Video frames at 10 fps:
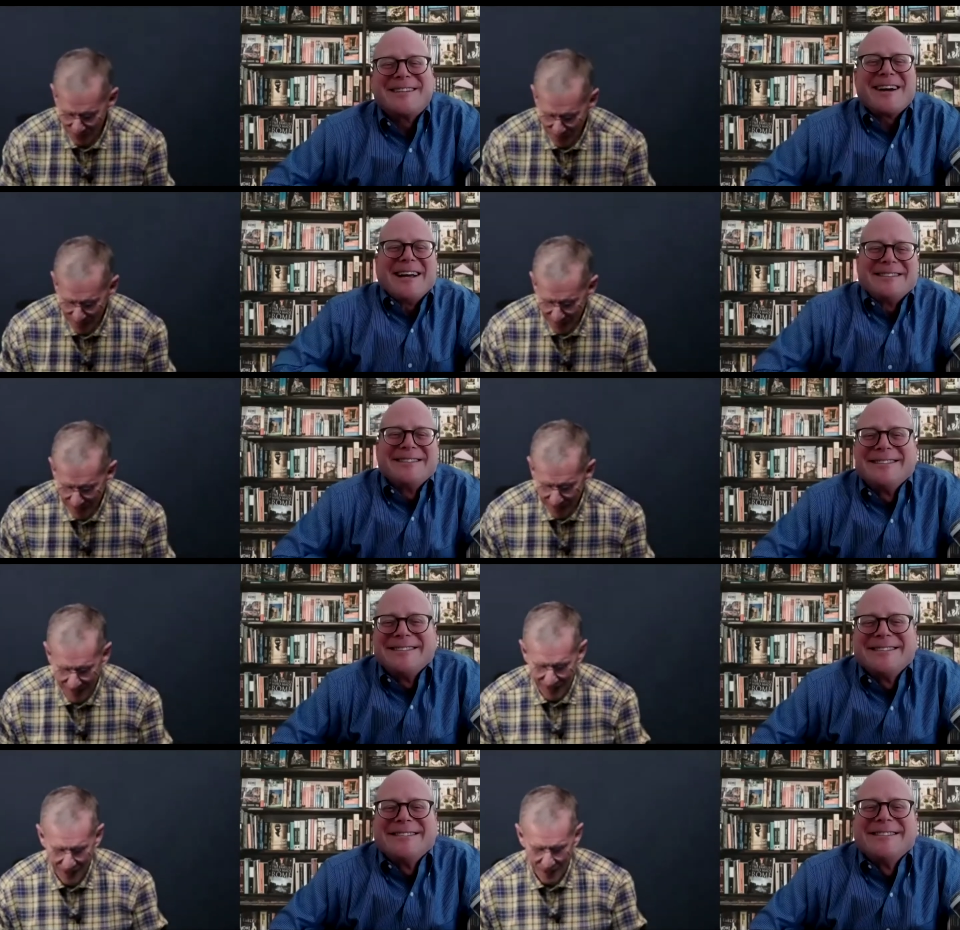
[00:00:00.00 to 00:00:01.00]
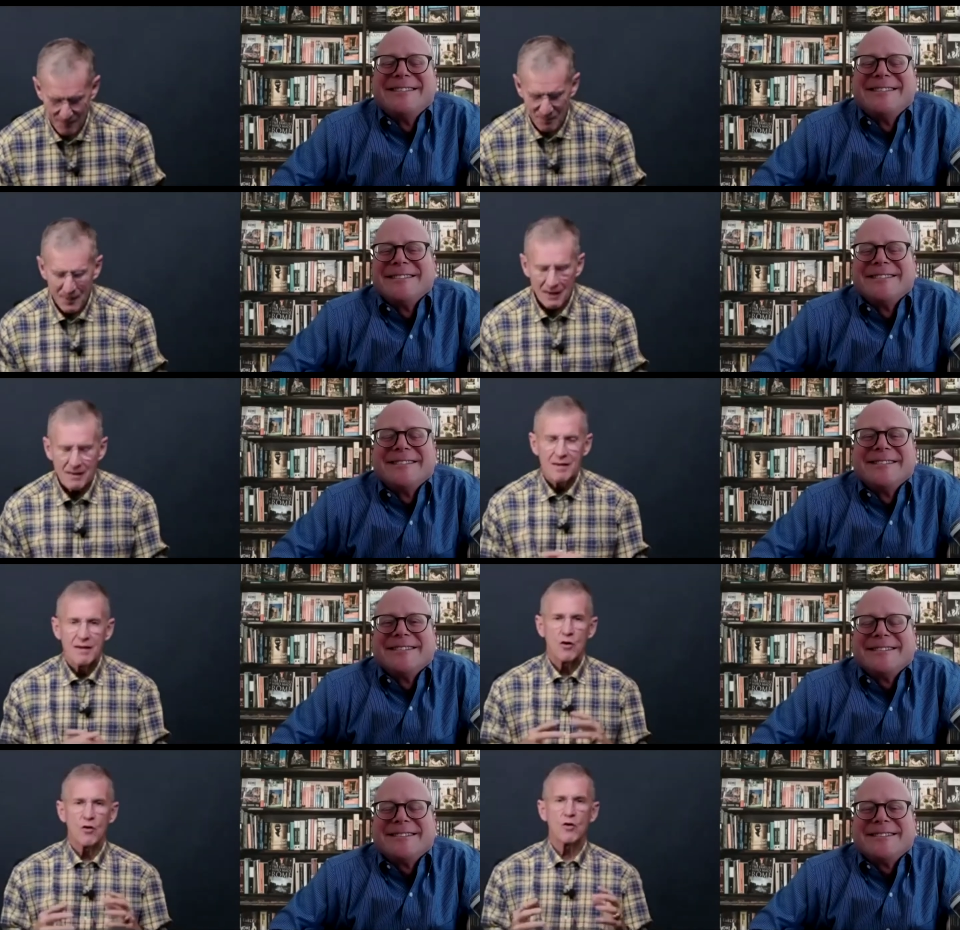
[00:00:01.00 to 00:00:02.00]
Speaker 1: right. Um,
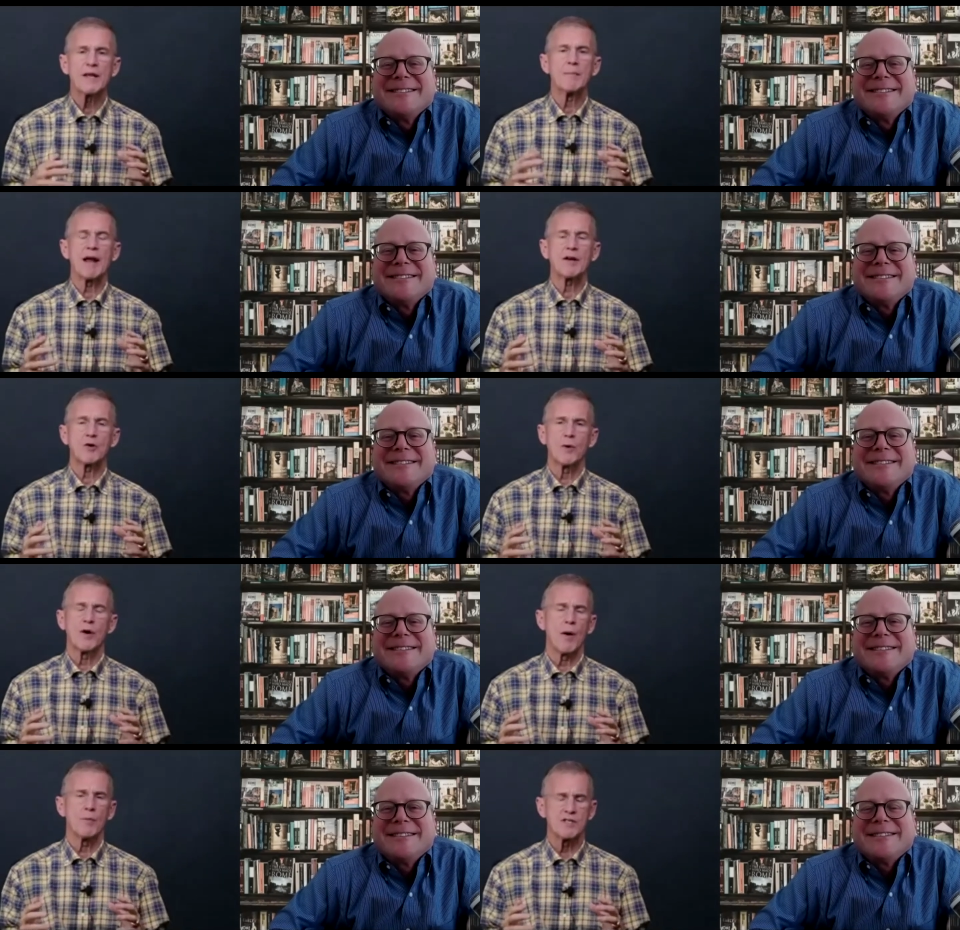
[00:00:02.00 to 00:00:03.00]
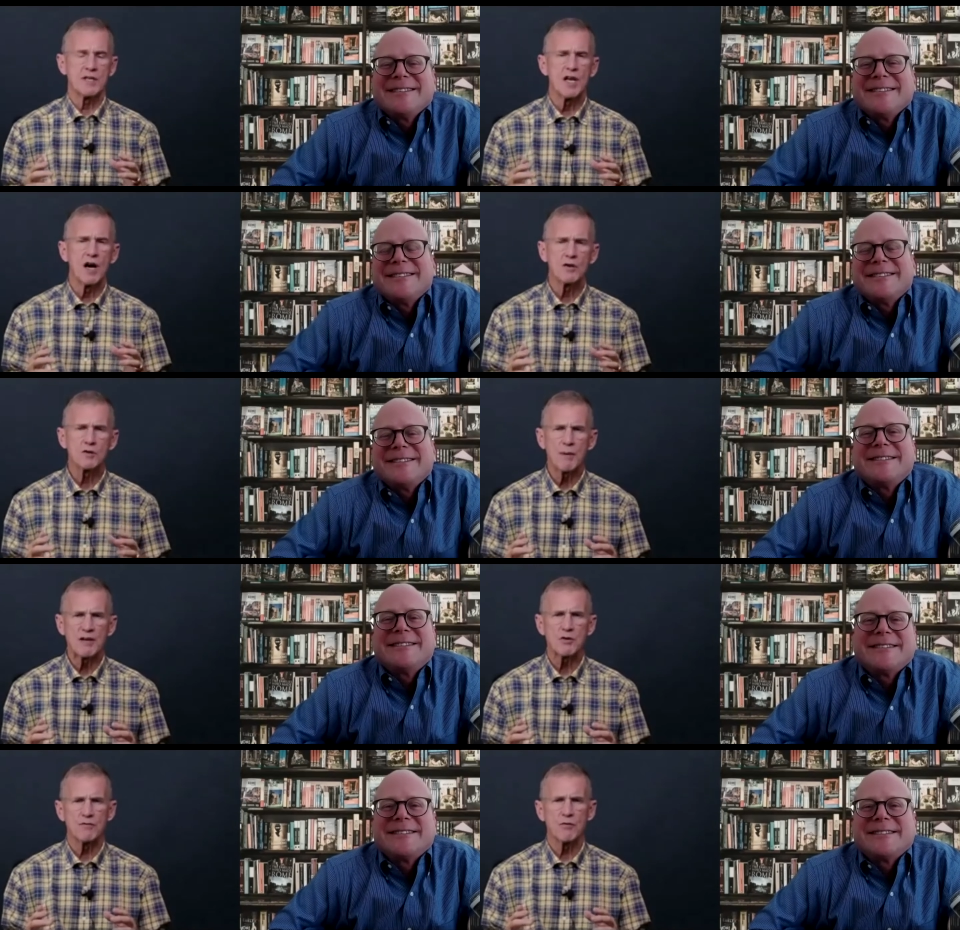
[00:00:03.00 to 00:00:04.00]
early in my career, I was a young
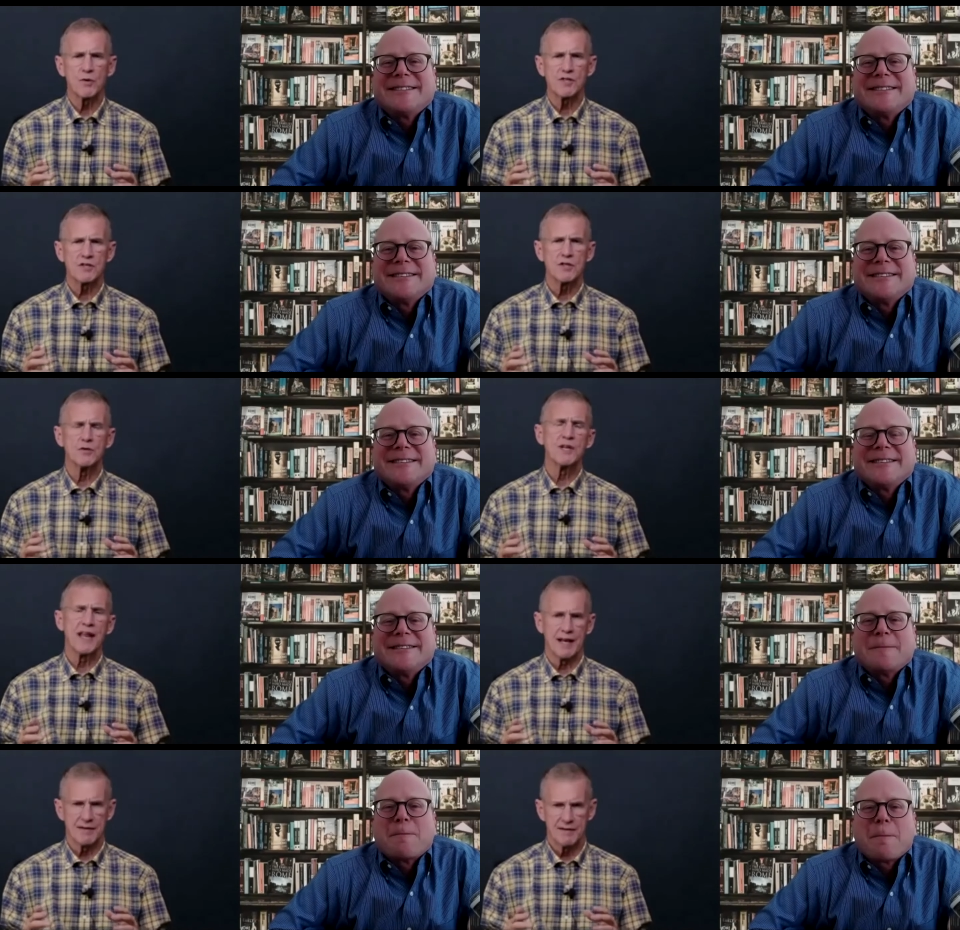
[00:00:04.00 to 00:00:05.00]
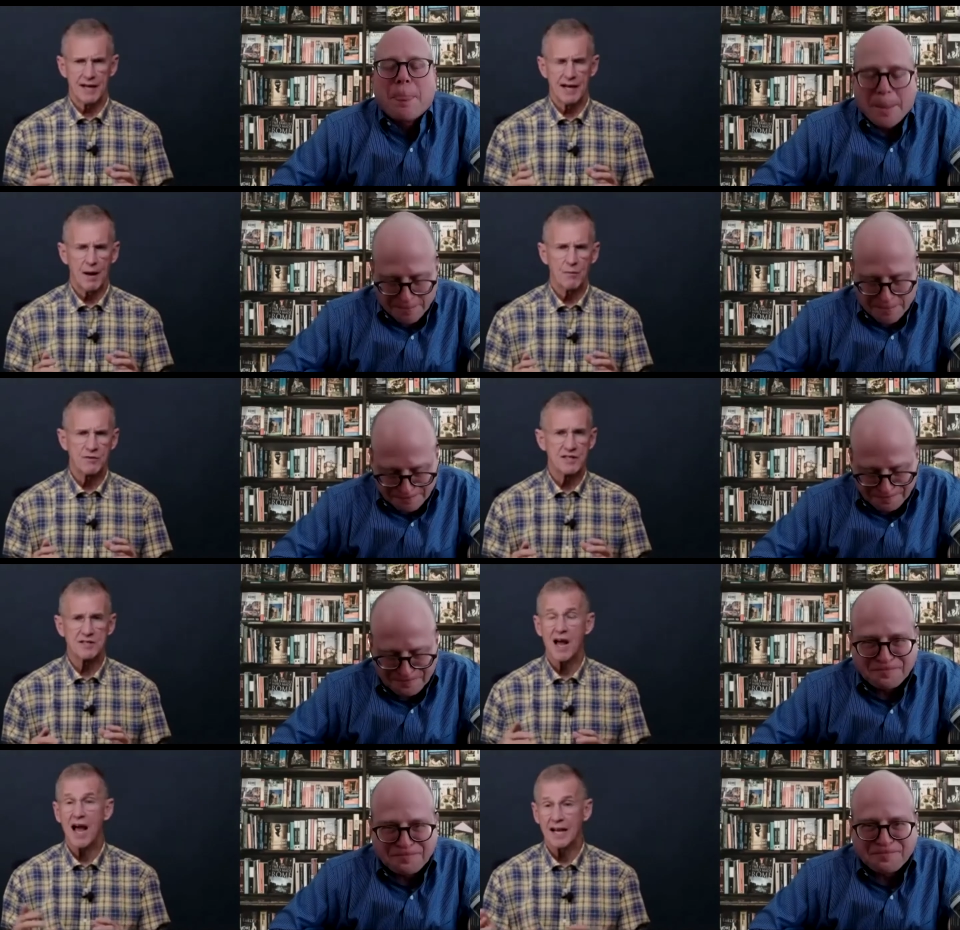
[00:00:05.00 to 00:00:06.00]
Special Forces lieutenant, and I was in
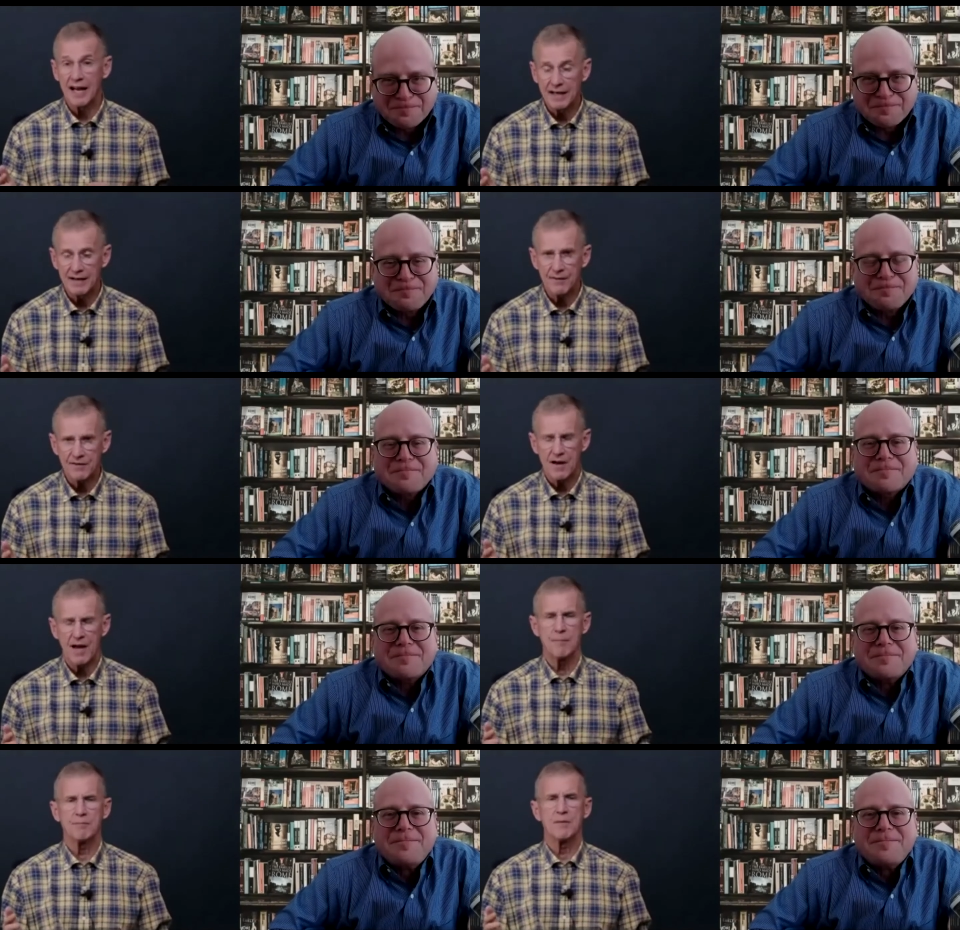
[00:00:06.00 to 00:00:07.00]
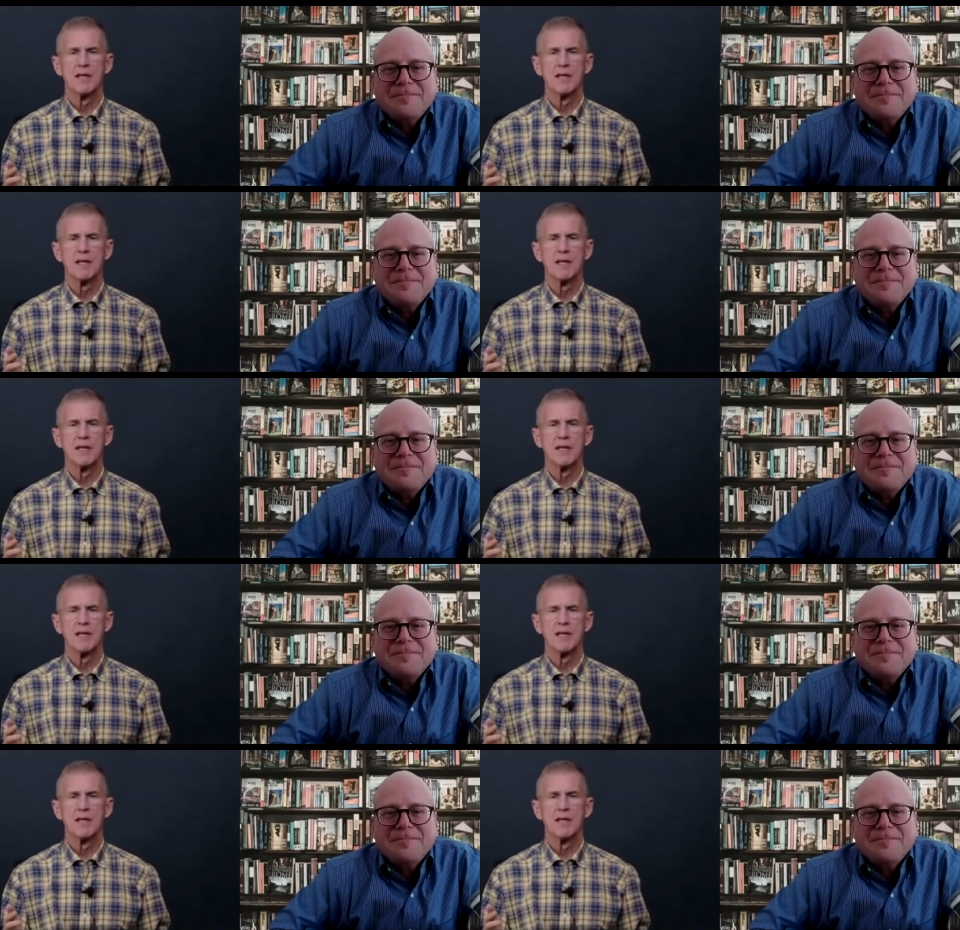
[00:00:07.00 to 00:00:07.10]
Thailand at the time.